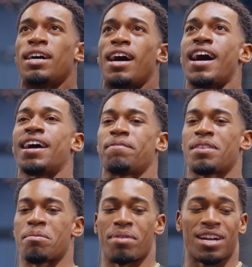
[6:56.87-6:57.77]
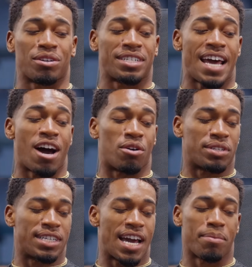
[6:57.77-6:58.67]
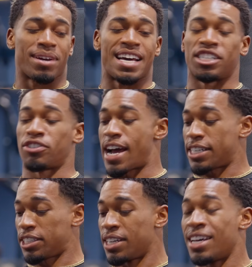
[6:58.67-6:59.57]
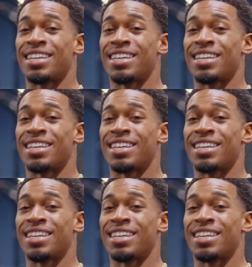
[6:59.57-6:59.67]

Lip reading: All right, bring those down. See how I'm getting that stretch?